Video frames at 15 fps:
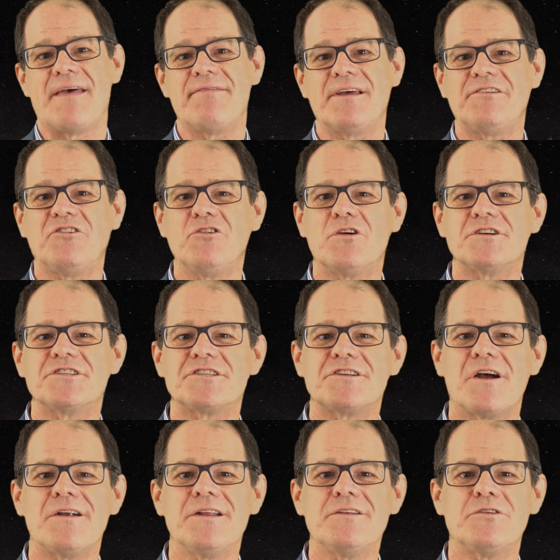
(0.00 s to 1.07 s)
and that you are
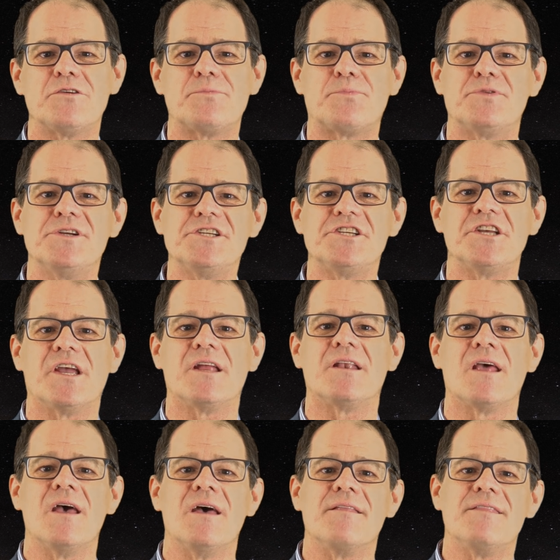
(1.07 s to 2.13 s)
starting to appreciate